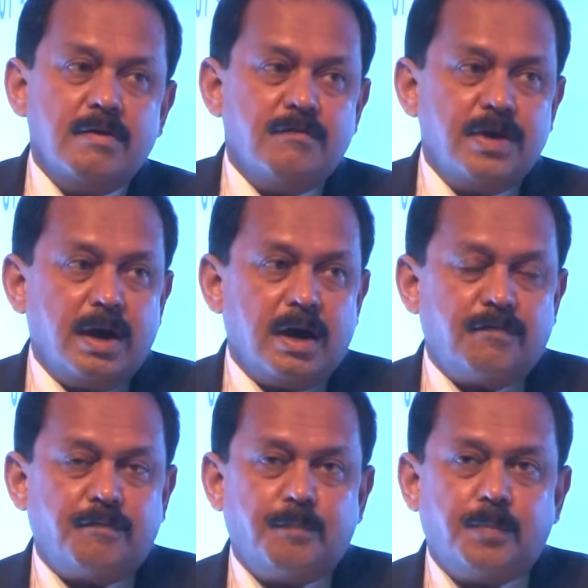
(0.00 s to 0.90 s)
we are
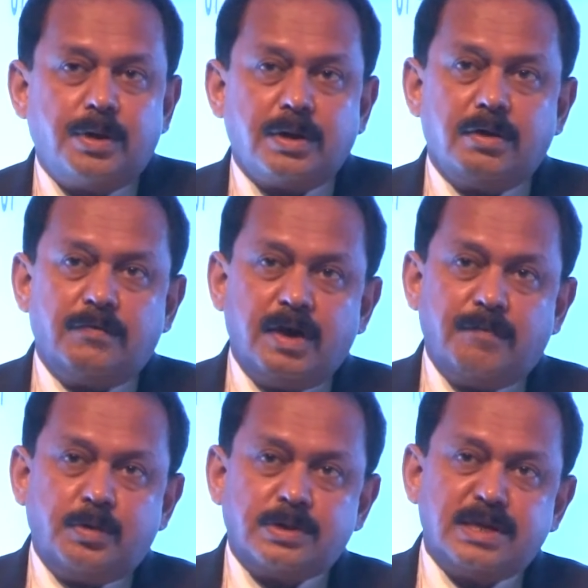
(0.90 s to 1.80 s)
put uh, we
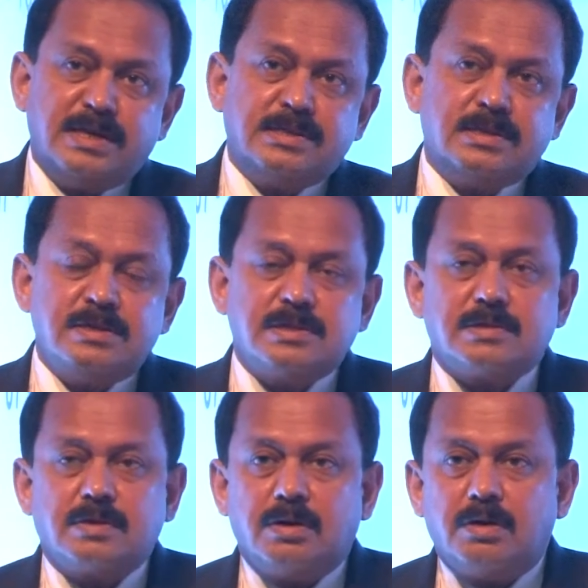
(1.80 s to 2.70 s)
have put sensors
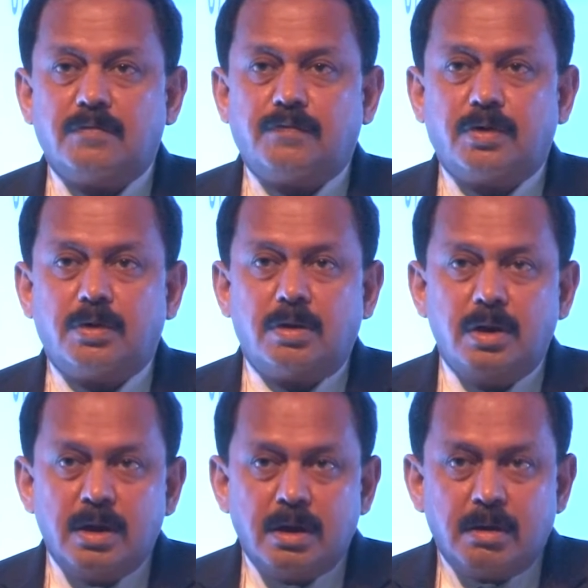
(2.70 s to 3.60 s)
uh, for
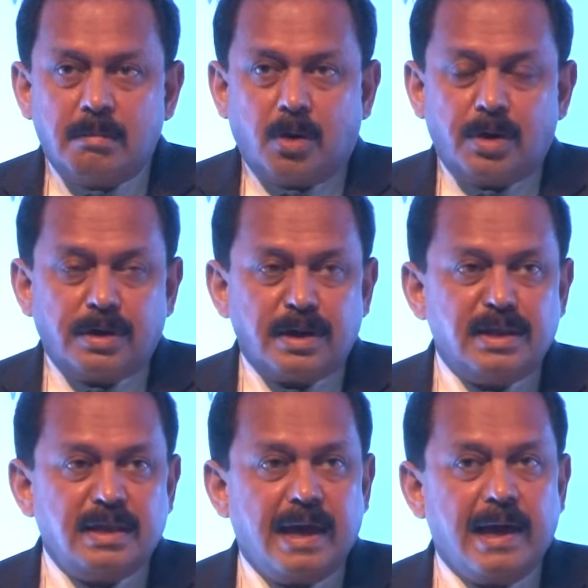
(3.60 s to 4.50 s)

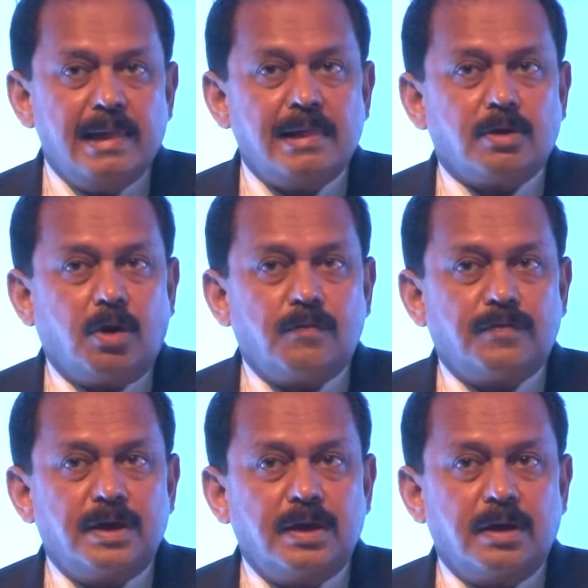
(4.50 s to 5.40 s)
monitoring the health of
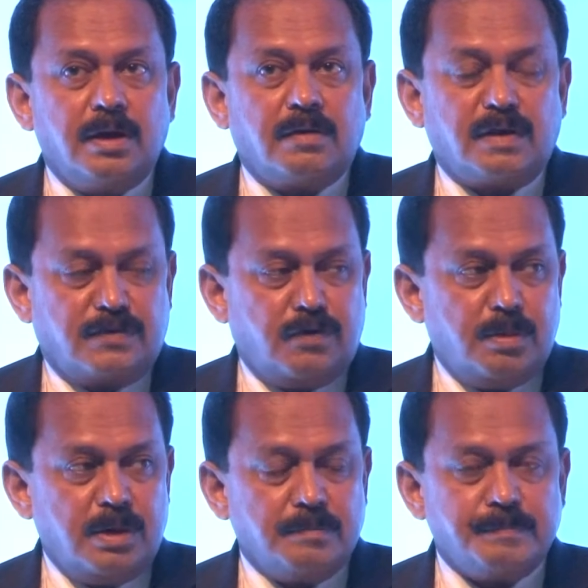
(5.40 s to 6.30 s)
the uh,
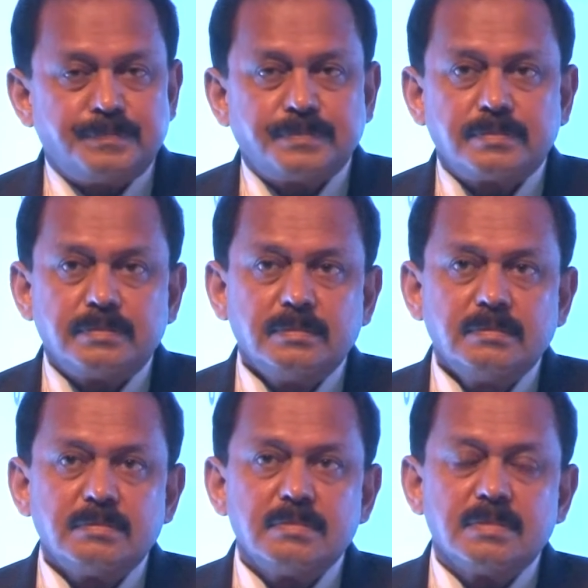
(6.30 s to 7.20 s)
transformer.
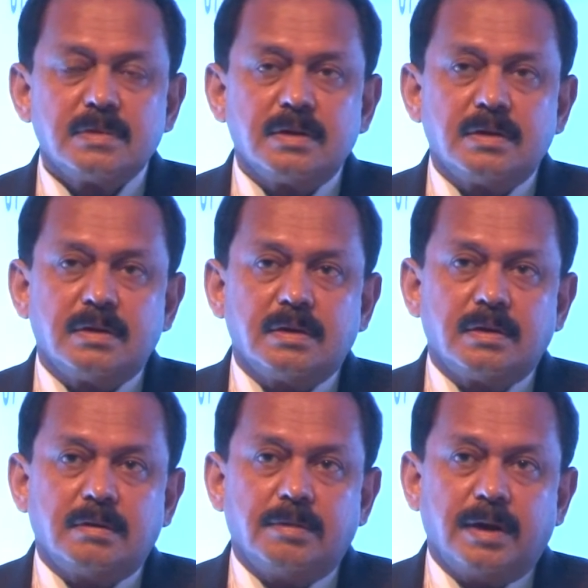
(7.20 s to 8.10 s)

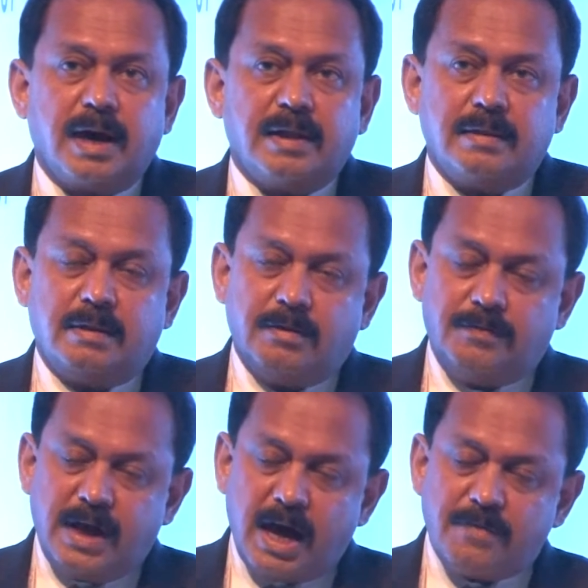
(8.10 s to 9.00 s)
Uh, and
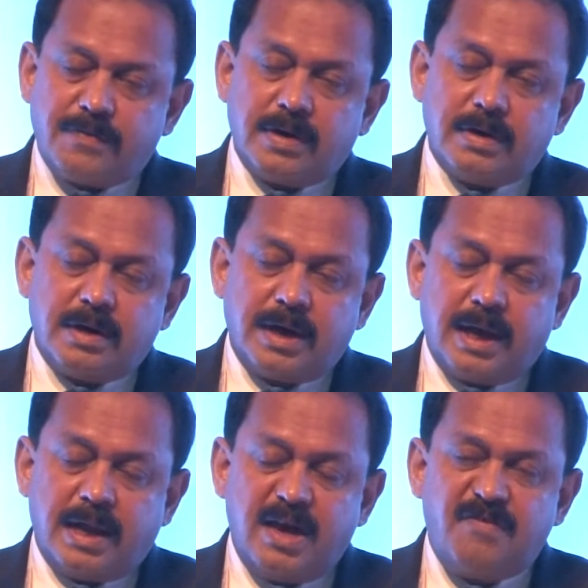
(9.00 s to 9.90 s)
we have uh,
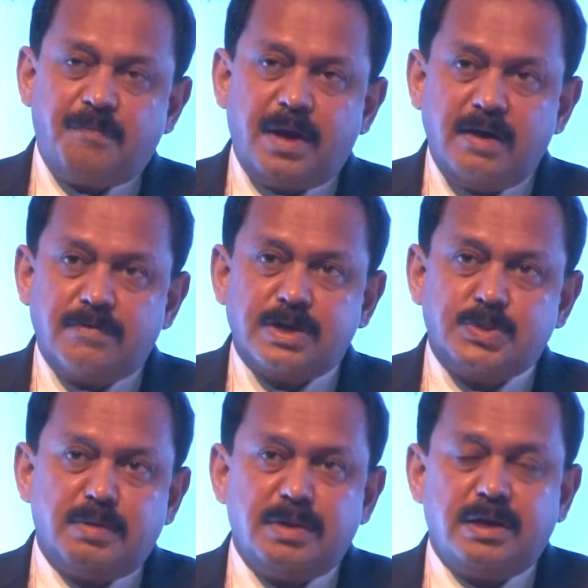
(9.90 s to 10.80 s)
an FPI, which
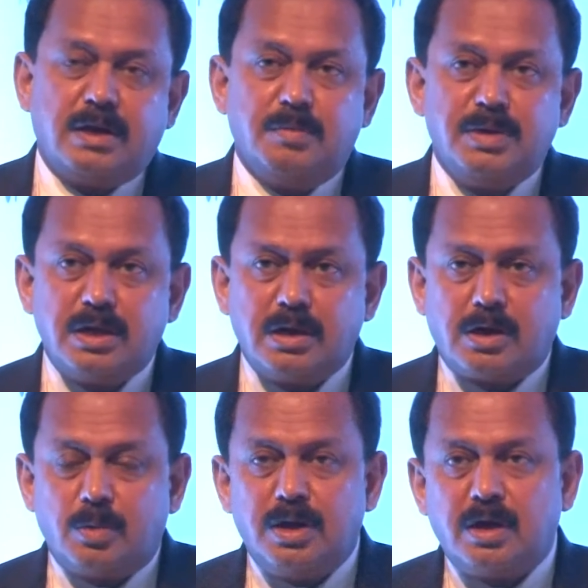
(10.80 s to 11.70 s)
we have made commun
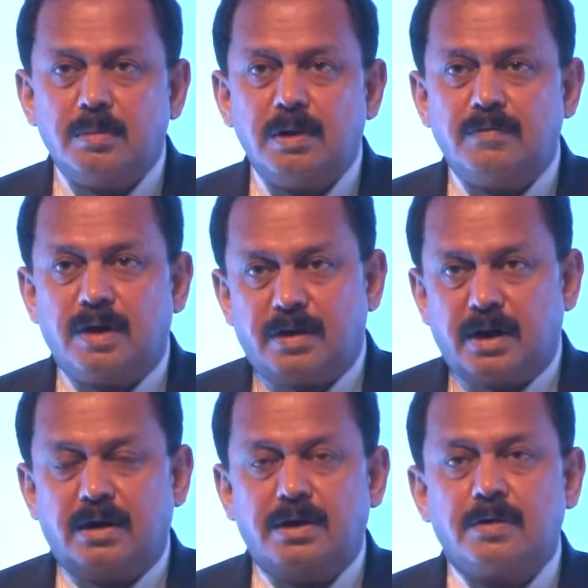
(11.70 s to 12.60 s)
communicable. We have done
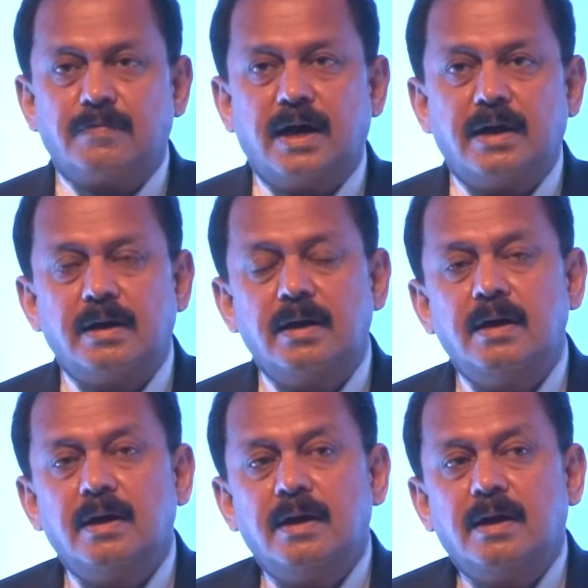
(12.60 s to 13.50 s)
100 of that.
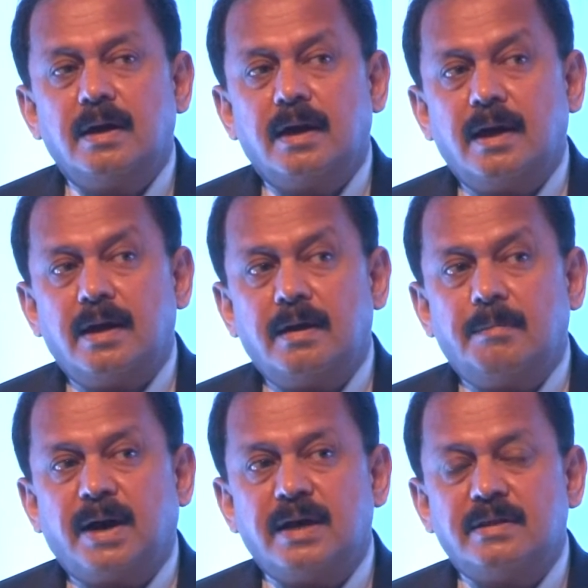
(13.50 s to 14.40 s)

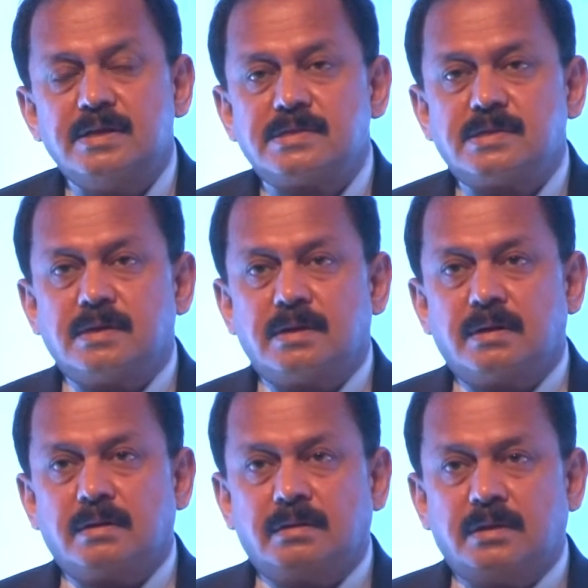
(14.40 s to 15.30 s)
And by this,
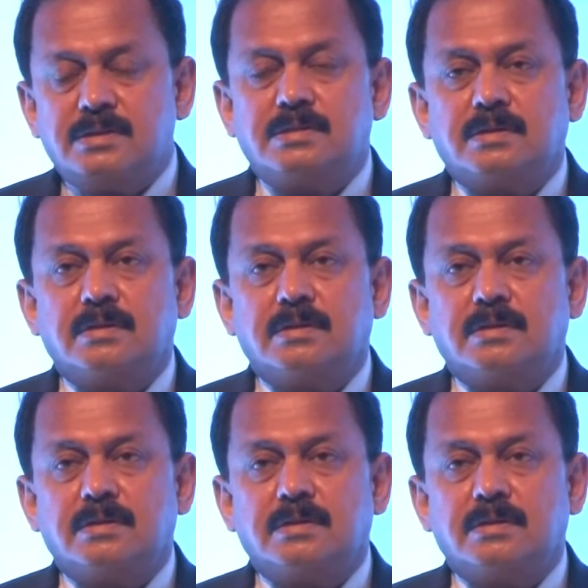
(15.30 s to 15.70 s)
this